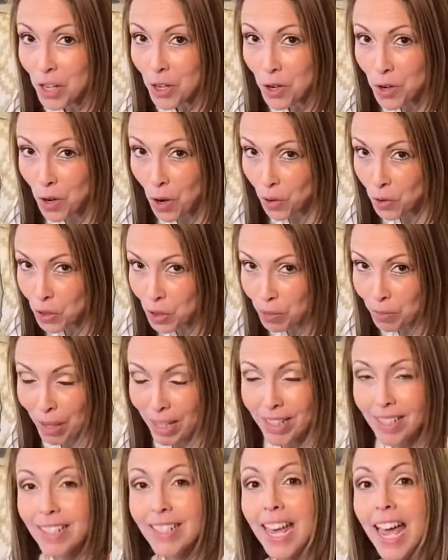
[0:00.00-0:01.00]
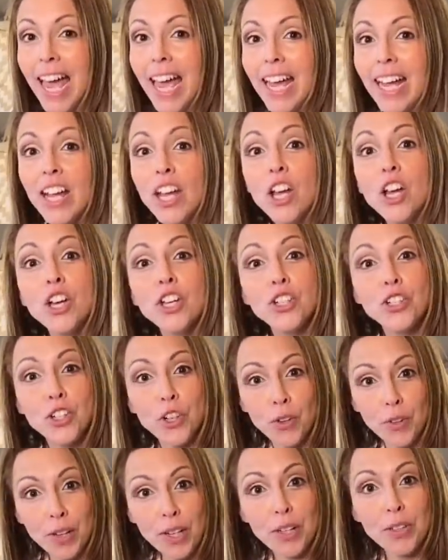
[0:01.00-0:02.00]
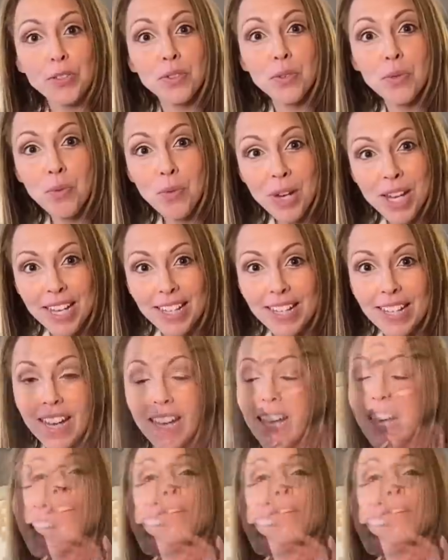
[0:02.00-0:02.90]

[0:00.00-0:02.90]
no spend day during the week.